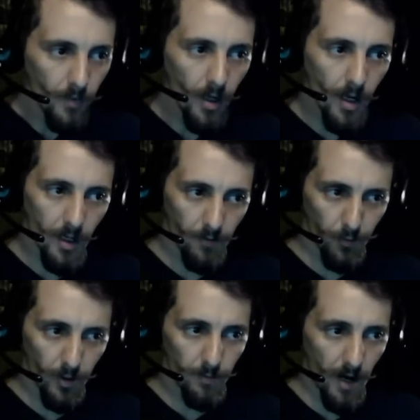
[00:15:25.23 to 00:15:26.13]
And a
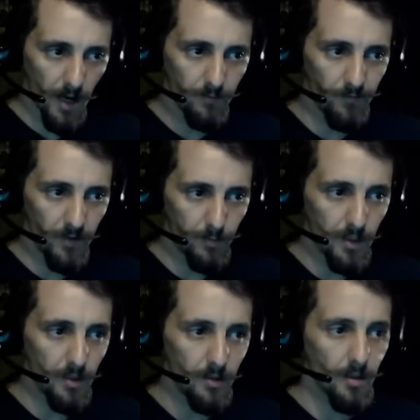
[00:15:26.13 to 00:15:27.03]
friend of mine,
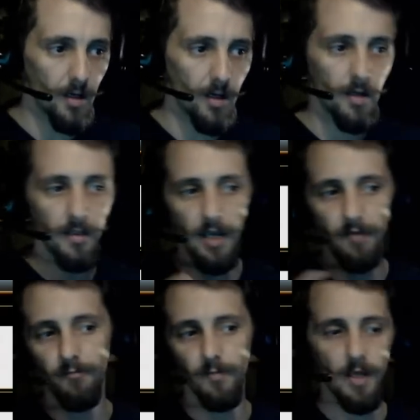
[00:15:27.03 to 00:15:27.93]
VP,
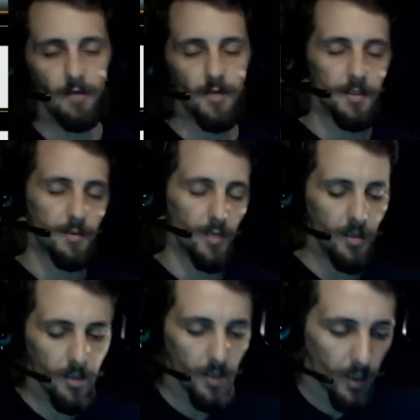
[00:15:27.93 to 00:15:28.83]
gave that to me,